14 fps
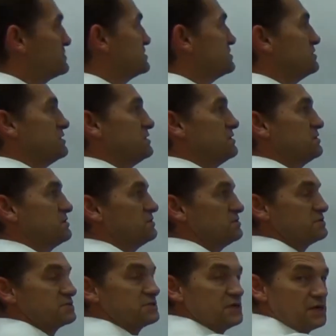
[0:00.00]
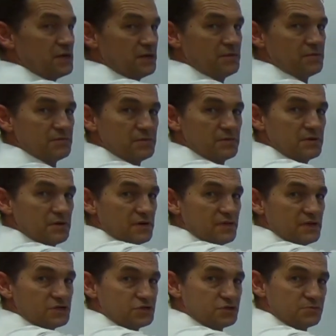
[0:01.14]
sine, cos, tan.
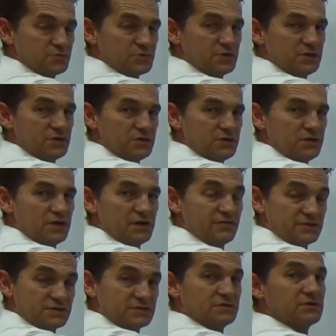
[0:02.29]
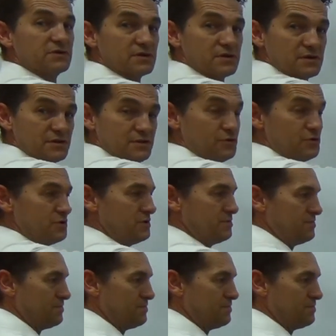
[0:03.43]
That should be in your head. If it's not, learn it.